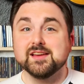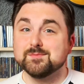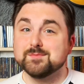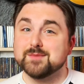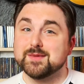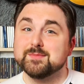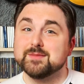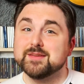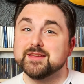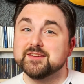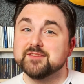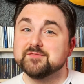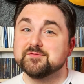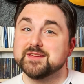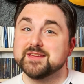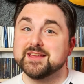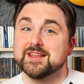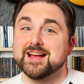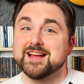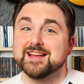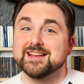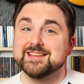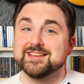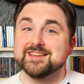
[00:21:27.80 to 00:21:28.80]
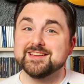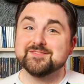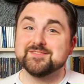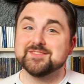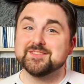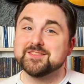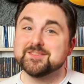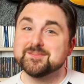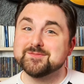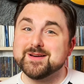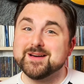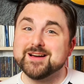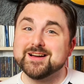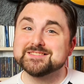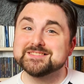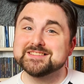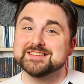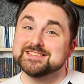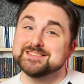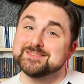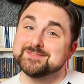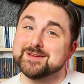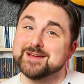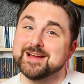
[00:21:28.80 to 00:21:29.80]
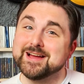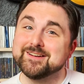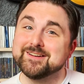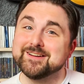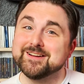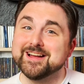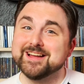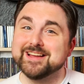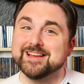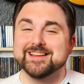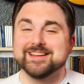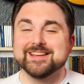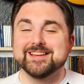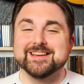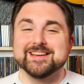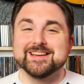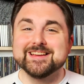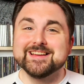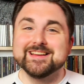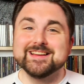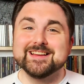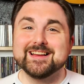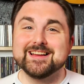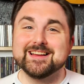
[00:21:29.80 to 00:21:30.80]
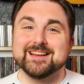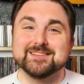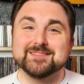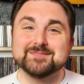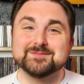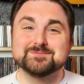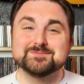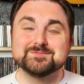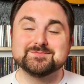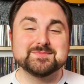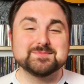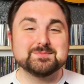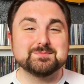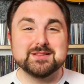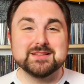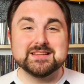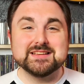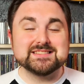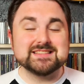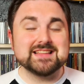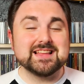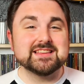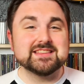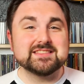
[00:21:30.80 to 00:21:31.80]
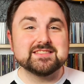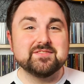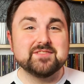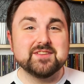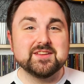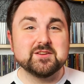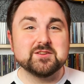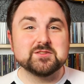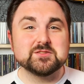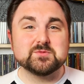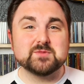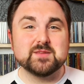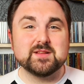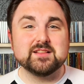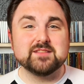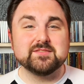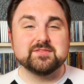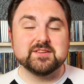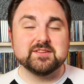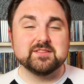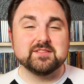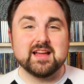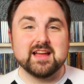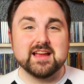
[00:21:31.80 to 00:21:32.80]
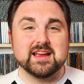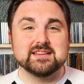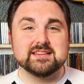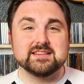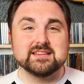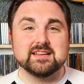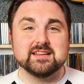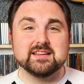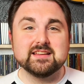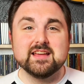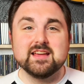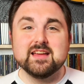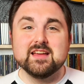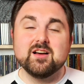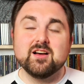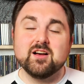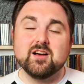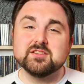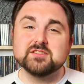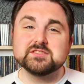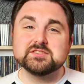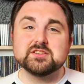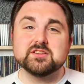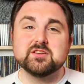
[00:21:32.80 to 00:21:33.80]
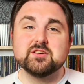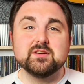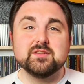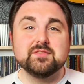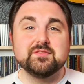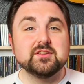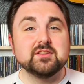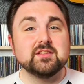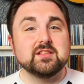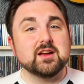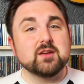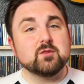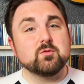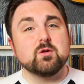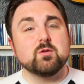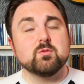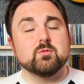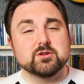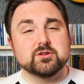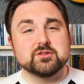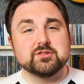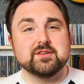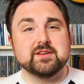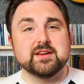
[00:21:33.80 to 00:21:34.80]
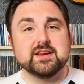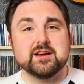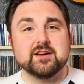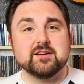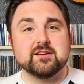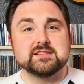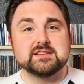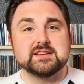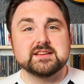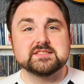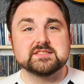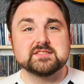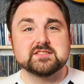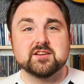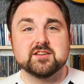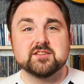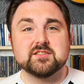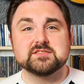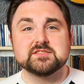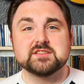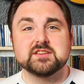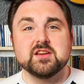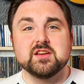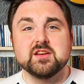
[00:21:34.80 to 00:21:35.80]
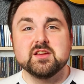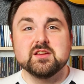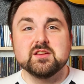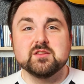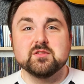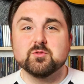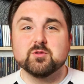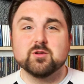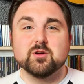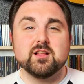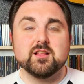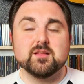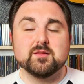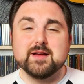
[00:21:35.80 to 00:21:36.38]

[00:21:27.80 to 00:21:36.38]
Maybe give me an idea of another box set to buy, right? Please like the video as well if you liked it. Also, if you like what we're doing here at Dees Nerds, we're